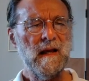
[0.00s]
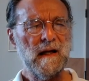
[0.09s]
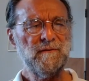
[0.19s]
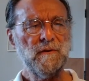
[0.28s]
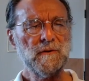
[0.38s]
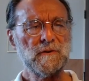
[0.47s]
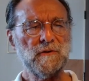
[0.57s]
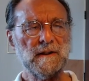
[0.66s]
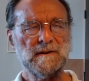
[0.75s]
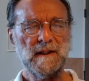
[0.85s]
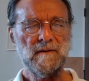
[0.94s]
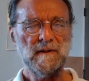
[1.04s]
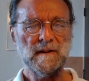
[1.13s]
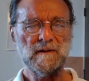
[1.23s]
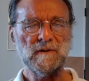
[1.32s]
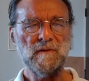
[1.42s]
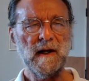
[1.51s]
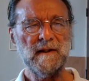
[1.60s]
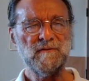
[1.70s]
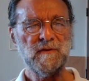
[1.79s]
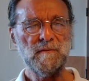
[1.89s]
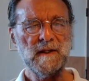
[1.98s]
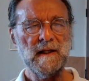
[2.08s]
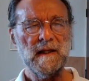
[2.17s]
A fourth criterion derived from the